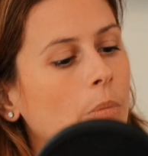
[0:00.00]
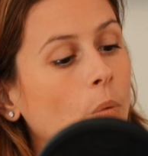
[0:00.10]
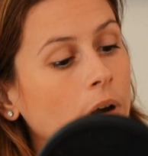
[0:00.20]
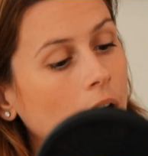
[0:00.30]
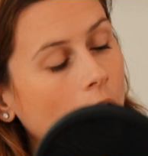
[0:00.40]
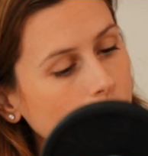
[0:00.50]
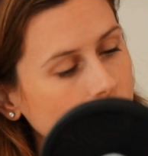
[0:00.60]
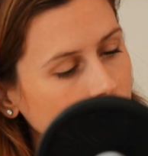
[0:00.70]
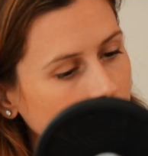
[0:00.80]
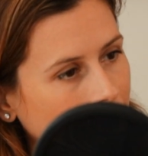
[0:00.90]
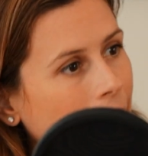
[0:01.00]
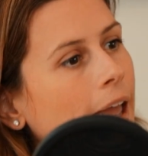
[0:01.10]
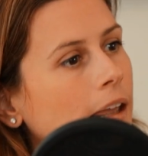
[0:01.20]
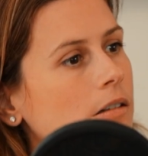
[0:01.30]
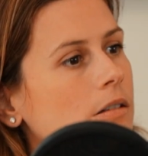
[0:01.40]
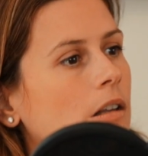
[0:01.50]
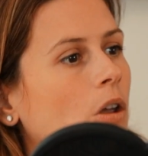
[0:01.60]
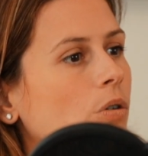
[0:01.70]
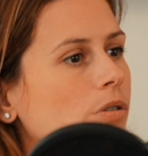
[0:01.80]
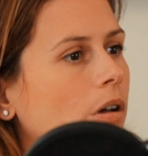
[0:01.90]
But when it comes from plants,
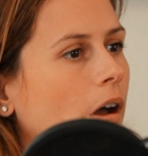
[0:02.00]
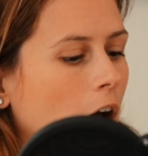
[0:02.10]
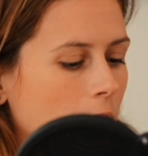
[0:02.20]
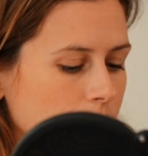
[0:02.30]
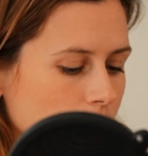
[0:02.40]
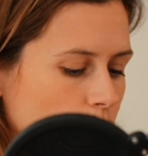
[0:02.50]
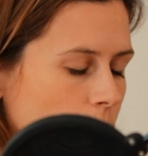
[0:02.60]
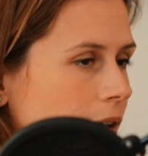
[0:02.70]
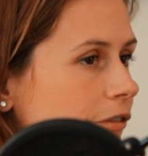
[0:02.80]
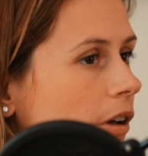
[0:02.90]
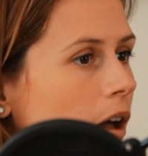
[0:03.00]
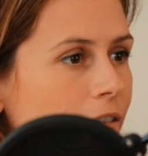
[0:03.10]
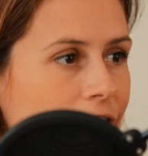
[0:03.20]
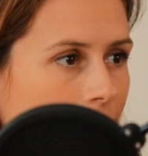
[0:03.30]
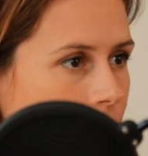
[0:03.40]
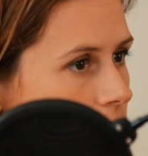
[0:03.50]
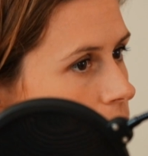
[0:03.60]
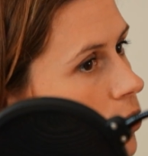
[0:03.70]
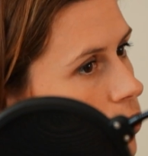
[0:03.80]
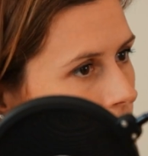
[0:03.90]
it also comes with
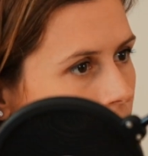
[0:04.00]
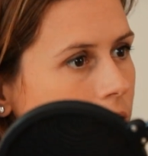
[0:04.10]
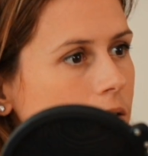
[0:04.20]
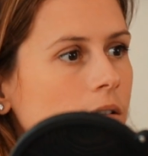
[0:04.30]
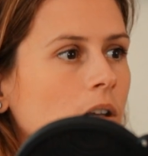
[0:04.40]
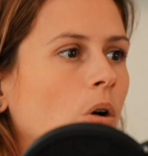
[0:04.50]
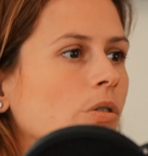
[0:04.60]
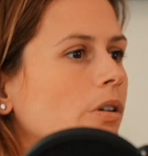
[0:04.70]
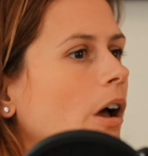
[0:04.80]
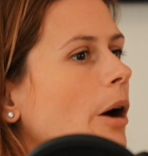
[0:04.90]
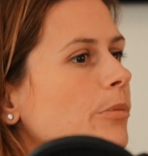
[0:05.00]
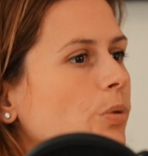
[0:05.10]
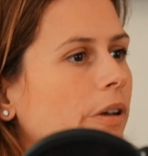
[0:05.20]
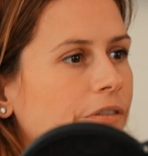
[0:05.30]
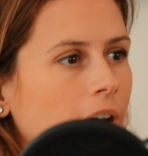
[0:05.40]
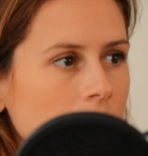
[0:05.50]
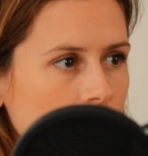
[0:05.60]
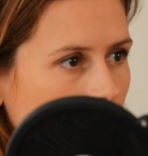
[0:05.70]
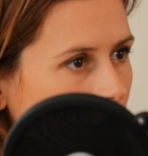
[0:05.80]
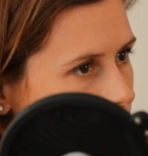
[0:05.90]
phytonutrients, it also comes with
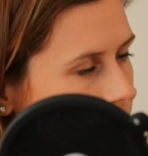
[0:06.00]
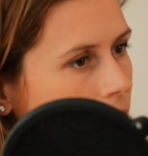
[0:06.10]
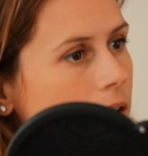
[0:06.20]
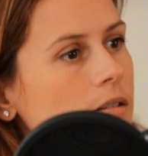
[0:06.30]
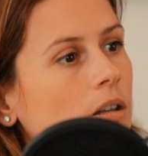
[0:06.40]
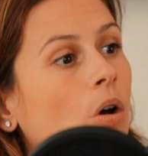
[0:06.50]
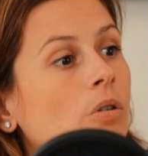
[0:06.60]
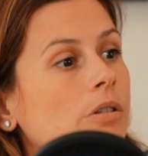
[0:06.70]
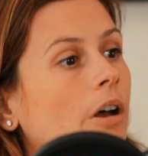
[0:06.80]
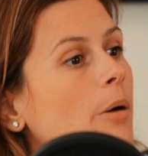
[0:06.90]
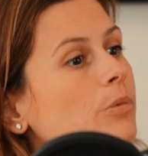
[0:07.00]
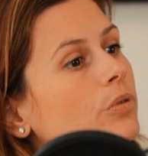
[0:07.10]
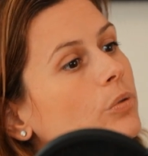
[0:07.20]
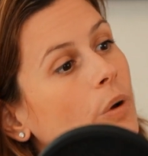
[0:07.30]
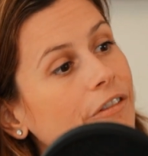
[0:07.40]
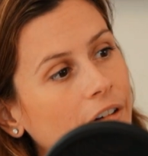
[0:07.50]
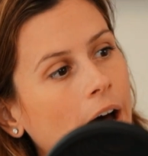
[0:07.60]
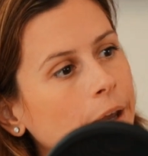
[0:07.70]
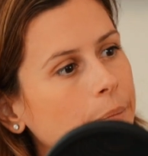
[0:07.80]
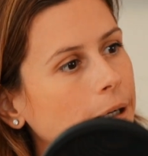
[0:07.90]
antioxidants, it also comes with
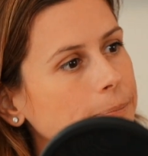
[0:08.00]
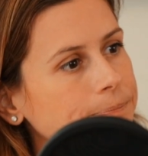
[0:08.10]
fiber.